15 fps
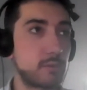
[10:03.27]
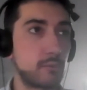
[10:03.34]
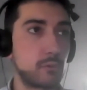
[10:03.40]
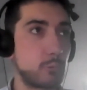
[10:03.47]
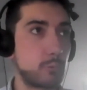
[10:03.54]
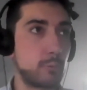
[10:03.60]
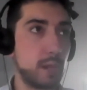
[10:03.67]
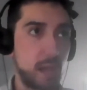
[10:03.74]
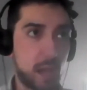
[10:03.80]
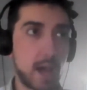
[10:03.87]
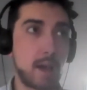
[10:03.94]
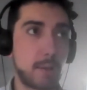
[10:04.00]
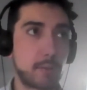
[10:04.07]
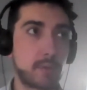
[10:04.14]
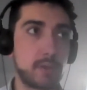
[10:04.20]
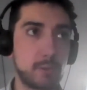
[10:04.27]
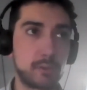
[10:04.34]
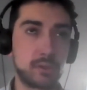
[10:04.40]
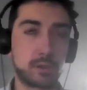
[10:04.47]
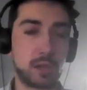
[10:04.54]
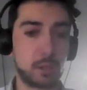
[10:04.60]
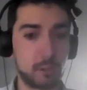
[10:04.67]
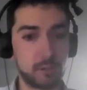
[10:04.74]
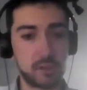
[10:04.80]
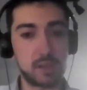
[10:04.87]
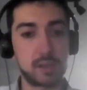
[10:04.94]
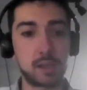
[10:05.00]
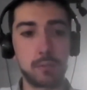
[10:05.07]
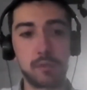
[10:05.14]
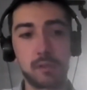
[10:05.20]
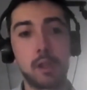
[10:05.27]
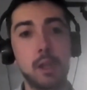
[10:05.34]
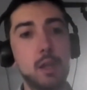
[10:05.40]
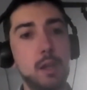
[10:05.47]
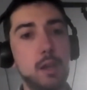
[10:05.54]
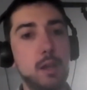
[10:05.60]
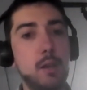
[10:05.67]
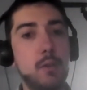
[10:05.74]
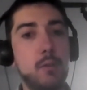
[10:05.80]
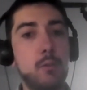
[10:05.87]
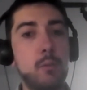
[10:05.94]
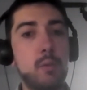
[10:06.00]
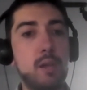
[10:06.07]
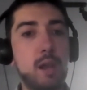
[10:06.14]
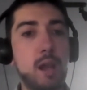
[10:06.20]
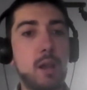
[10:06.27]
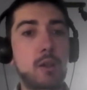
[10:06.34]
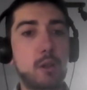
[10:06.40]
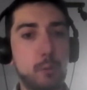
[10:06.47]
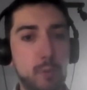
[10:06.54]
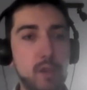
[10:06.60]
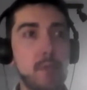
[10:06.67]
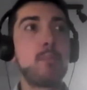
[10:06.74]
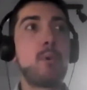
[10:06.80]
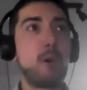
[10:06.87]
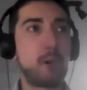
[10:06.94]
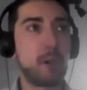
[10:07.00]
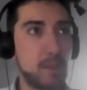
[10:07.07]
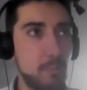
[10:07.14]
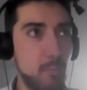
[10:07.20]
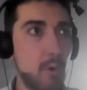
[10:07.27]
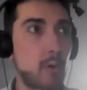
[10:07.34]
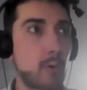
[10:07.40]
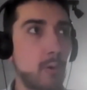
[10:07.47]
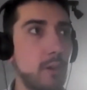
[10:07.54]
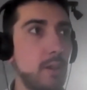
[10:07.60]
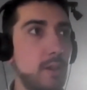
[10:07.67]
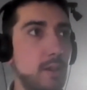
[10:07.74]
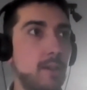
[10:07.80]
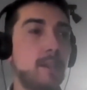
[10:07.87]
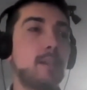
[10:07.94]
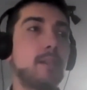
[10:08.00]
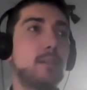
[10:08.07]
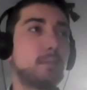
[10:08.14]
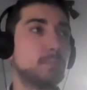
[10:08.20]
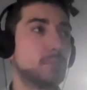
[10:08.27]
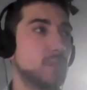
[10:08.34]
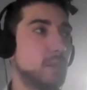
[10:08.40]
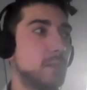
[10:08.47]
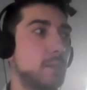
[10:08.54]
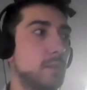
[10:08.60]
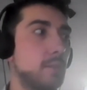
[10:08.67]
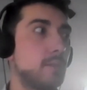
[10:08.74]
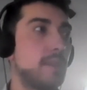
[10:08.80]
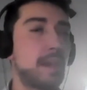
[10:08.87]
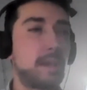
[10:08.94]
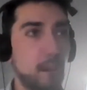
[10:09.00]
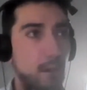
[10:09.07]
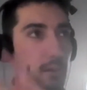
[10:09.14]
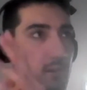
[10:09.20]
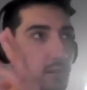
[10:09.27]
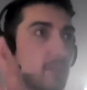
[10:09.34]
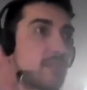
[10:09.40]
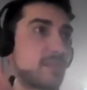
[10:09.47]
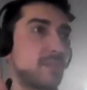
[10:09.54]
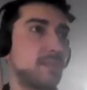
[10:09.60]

you may have in your ecosystems. We are covering more and more dead angles.